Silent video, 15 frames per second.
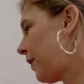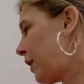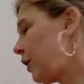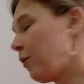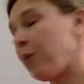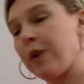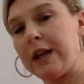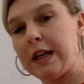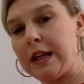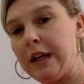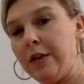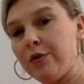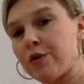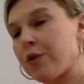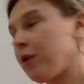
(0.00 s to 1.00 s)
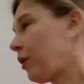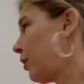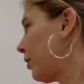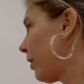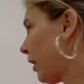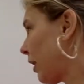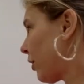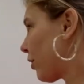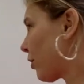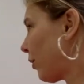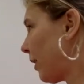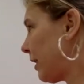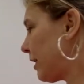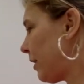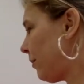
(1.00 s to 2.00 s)
you want a neutral, you're
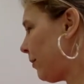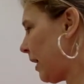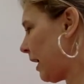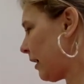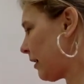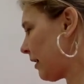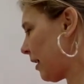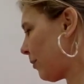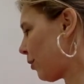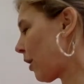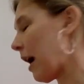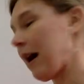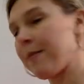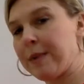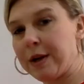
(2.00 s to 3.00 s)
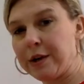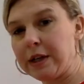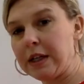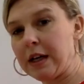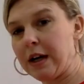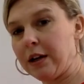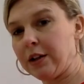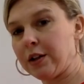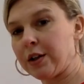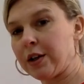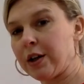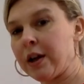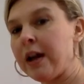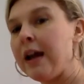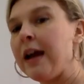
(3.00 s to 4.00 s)
going to mix a primary
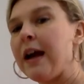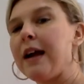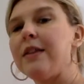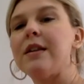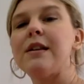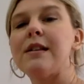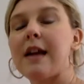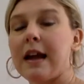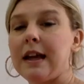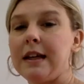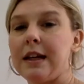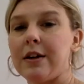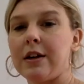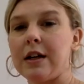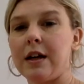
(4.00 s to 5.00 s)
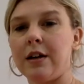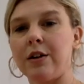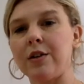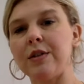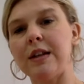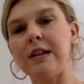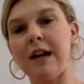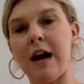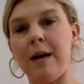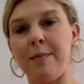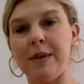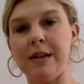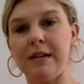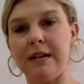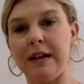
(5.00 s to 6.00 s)
color and the secondary color that's
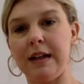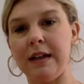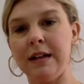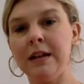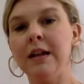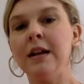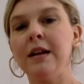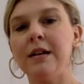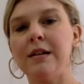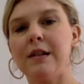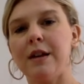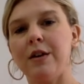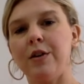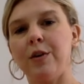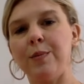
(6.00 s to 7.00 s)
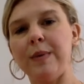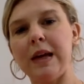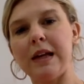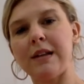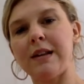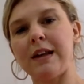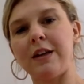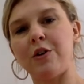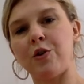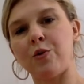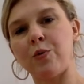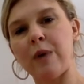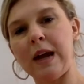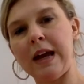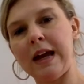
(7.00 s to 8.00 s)
opposite it. So you'll mix like your
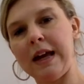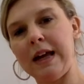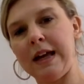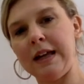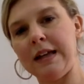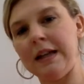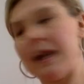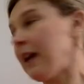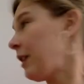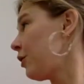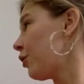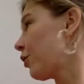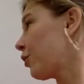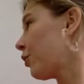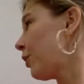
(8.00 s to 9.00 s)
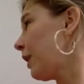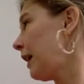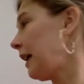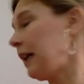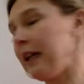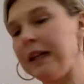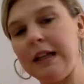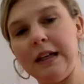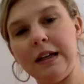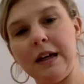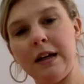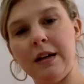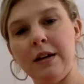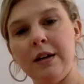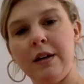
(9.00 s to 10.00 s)
red and your green
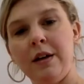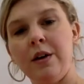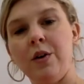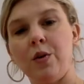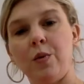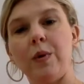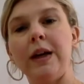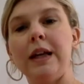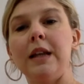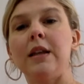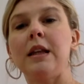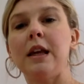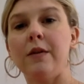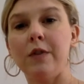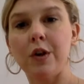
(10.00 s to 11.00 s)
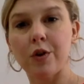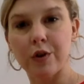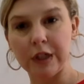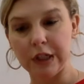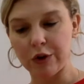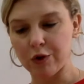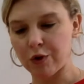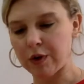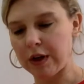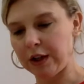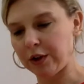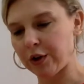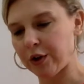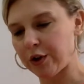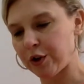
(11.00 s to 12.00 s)
would give you your neutral
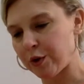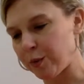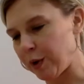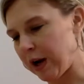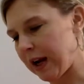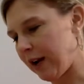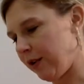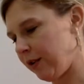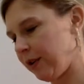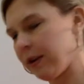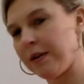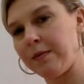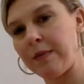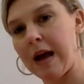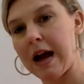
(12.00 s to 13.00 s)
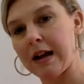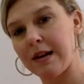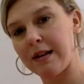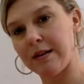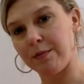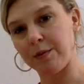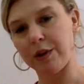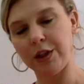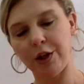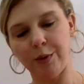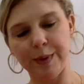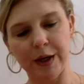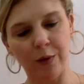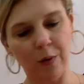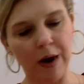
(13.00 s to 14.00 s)
color or your brown. Add some little
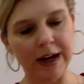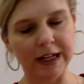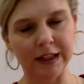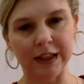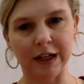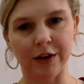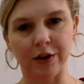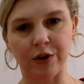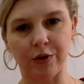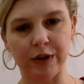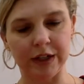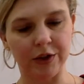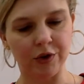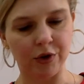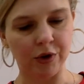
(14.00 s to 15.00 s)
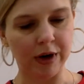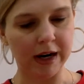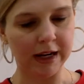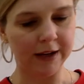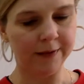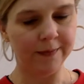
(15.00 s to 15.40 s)
bit of white in there and you'll get your gray.